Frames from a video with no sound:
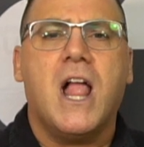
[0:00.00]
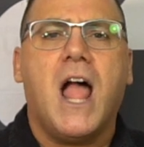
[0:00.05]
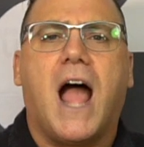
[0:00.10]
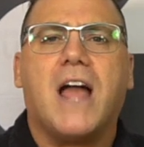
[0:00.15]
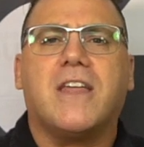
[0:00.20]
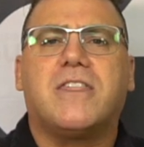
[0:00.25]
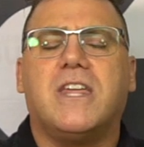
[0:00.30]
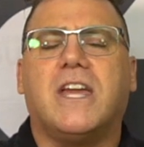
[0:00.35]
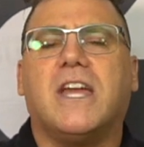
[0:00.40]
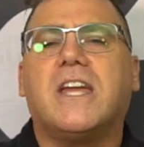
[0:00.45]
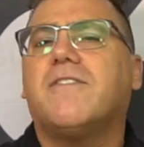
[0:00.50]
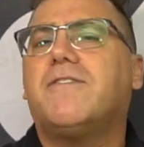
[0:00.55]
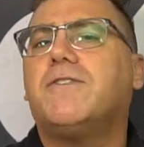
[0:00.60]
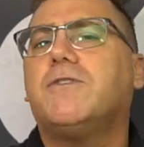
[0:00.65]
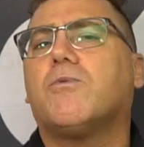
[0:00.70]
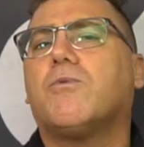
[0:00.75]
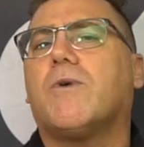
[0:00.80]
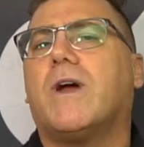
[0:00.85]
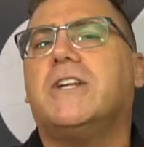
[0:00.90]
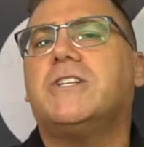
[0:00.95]
I think if you
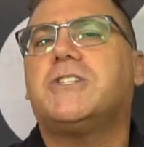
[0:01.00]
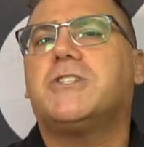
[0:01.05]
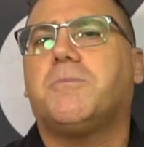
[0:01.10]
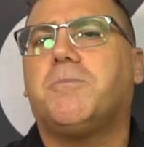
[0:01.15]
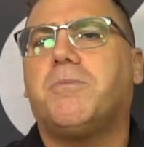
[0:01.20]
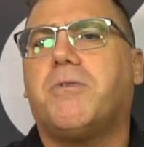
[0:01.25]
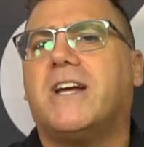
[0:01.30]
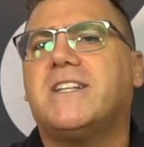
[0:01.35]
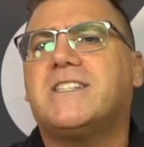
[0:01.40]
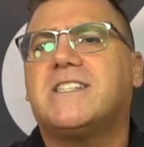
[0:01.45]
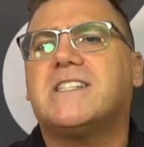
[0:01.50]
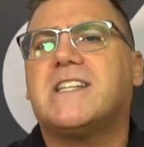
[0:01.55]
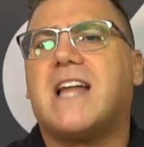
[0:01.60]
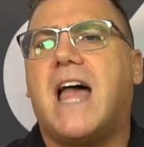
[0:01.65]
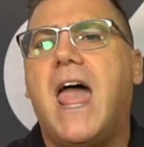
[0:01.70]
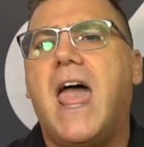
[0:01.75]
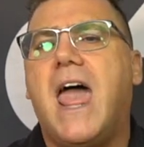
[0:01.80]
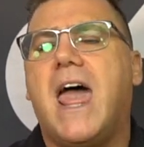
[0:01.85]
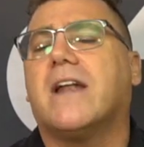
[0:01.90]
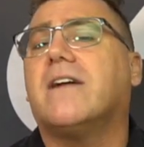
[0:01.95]
raise your prices
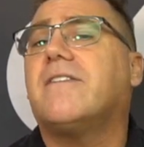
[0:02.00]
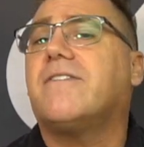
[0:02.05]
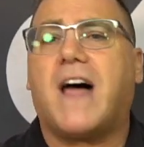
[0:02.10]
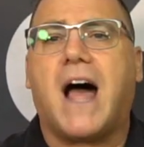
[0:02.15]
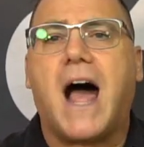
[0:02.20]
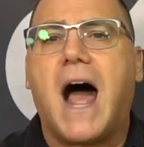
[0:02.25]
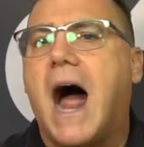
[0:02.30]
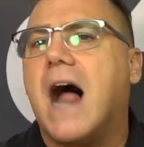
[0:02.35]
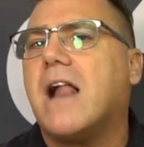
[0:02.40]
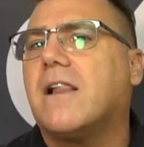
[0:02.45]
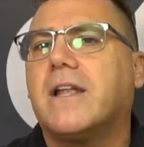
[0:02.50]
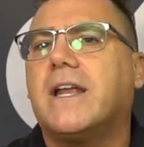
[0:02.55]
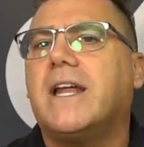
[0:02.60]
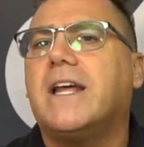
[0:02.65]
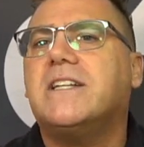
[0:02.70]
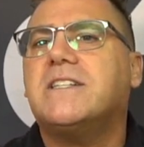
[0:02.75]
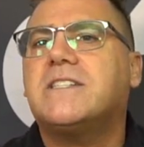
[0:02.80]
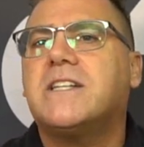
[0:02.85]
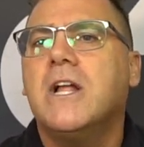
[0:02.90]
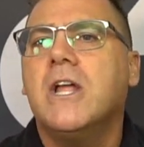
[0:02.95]
ahead of the
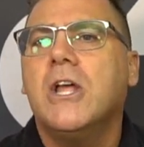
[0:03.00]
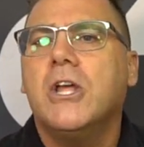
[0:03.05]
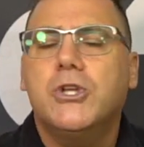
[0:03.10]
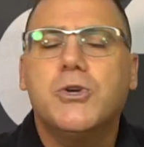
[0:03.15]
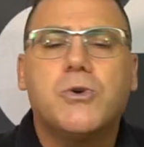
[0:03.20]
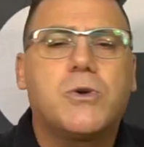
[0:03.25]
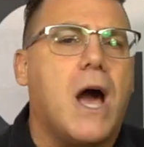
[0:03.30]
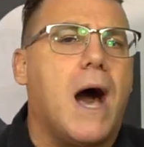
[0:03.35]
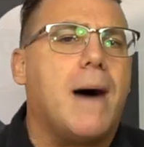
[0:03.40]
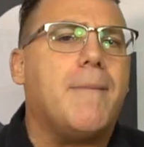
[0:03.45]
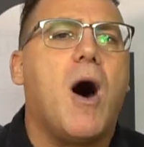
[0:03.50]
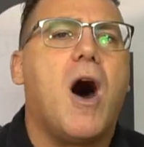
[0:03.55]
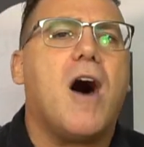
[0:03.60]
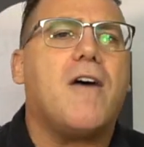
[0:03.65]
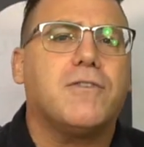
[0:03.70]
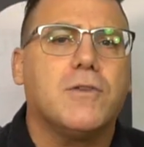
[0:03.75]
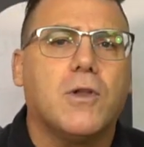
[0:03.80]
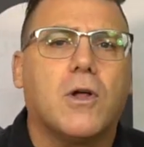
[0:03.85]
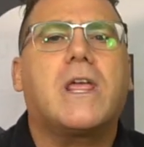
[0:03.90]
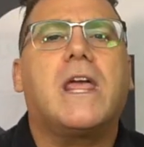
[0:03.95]
holidays, you come
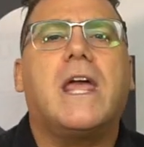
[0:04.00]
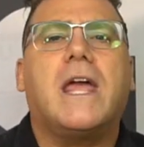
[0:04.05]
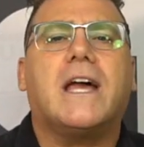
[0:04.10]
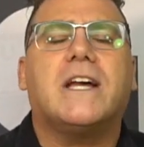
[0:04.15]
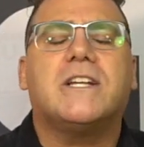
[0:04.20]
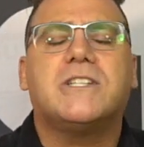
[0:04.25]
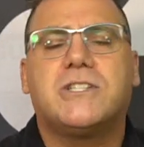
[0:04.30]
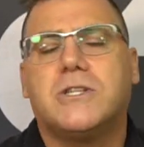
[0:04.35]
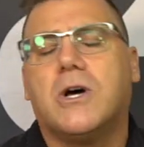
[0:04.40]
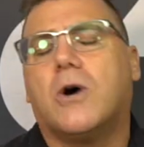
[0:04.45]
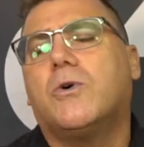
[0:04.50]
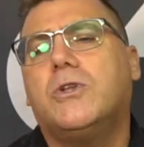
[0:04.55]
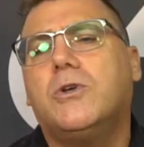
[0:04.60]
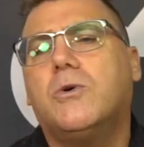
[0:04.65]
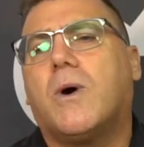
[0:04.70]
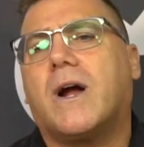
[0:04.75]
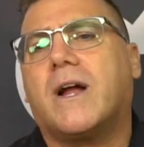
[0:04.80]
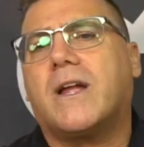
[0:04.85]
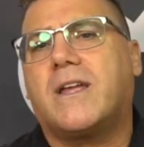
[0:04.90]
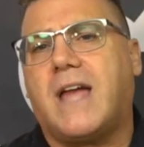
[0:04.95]
off looking as though you
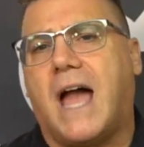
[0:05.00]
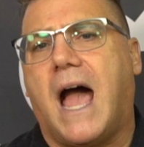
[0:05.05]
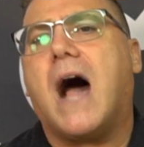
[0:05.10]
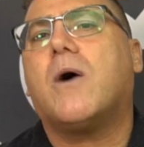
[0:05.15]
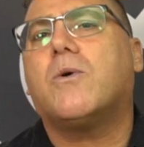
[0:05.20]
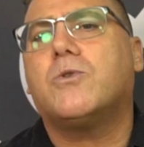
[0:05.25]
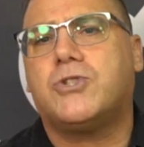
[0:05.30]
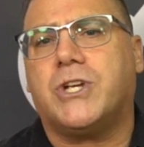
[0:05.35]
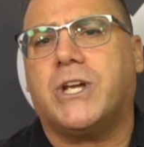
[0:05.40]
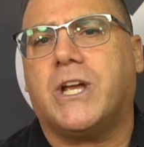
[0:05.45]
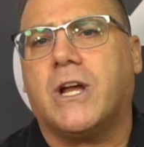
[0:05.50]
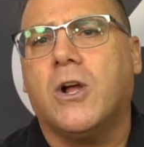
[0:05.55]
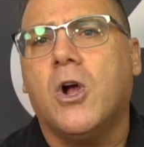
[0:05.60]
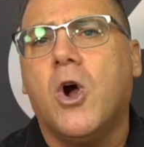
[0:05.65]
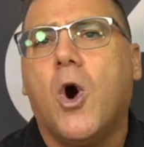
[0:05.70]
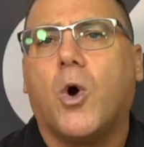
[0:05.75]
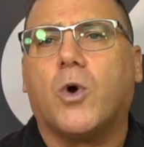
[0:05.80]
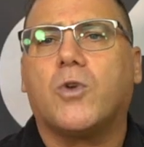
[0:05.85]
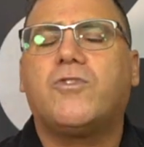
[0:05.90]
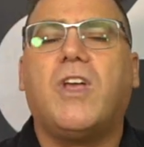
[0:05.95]
are gouging
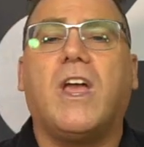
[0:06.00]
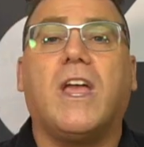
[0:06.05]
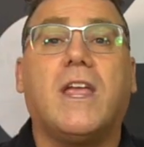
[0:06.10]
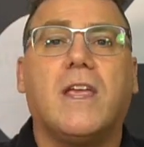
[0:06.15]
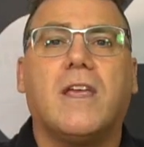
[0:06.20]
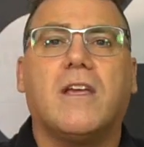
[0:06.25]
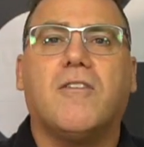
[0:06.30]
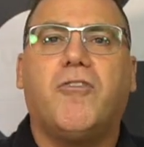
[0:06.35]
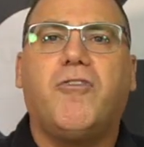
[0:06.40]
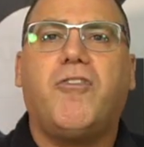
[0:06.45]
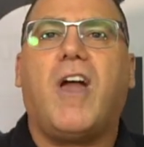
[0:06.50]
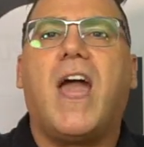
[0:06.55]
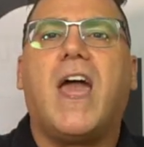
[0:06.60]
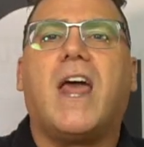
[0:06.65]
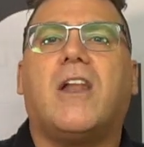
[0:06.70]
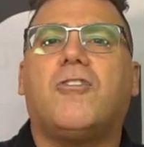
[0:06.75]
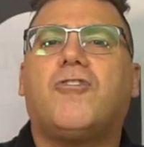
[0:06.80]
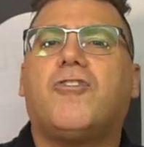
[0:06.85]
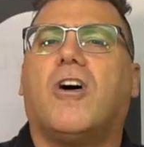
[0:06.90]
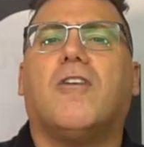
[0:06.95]
or taking
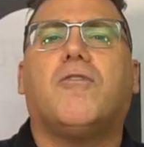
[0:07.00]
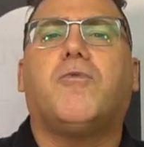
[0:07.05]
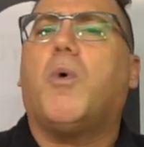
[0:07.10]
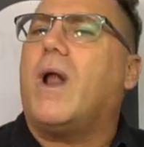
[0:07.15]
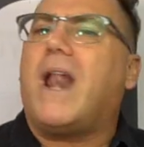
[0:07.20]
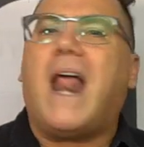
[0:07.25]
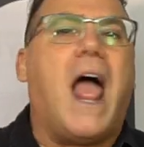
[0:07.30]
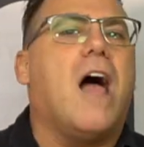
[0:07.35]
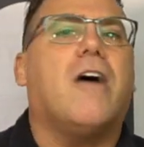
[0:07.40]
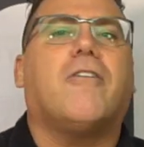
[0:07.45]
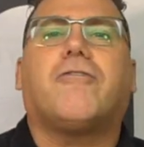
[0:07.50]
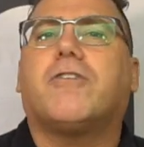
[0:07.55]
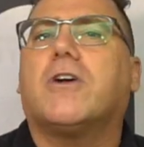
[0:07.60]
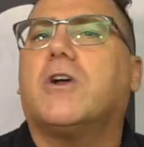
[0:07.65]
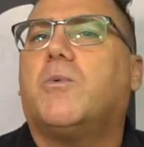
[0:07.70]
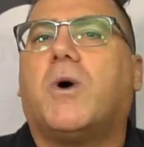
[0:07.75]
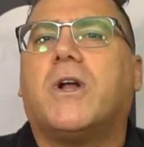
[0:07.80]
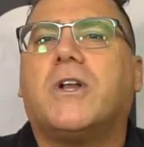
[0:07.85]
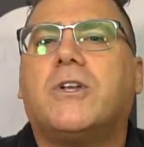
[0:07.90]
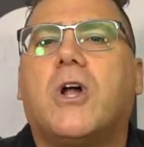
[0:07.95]
advantage of what
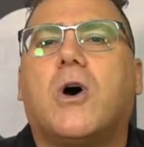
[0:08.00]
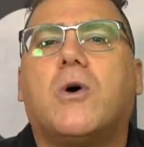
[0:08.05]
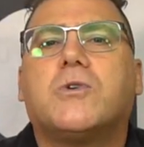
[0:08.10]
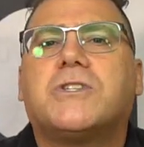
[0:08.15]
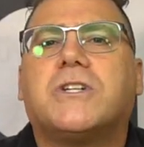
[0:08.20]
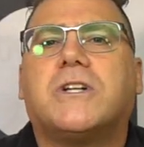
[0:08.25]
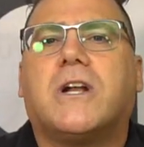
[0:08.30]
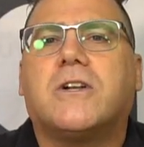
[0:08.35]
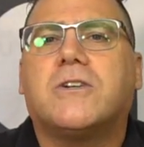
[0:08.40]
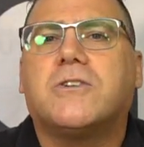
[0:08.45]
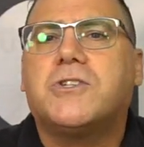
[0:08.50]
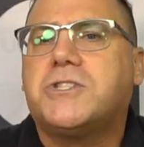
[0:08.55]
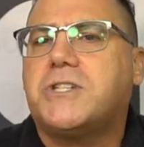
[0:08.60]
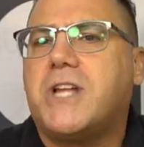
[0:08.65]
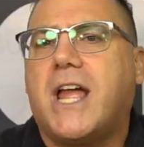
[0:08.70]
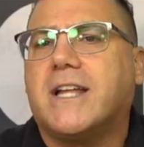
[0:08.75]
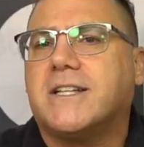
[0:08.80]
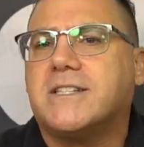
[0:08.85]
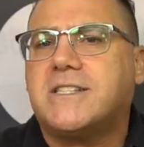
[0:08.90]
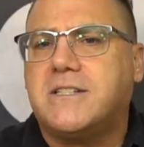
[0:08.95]
everyone knows and
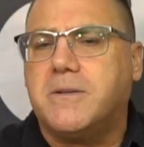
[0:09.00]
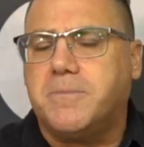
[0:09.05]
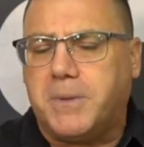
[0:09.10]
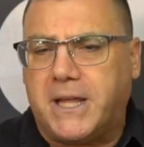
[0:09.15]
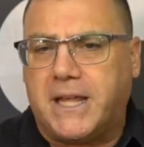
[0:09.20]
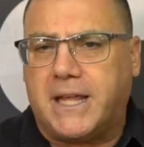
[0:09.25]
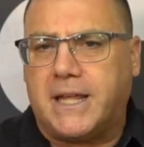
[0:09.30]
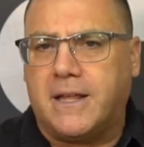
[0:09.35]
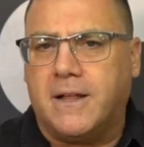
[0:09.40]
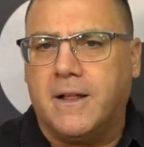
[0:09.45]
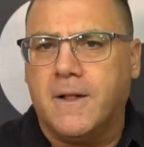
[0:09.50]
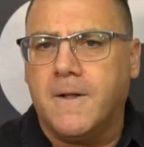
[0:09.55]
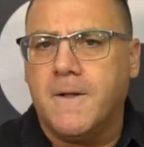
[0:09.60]
understands to be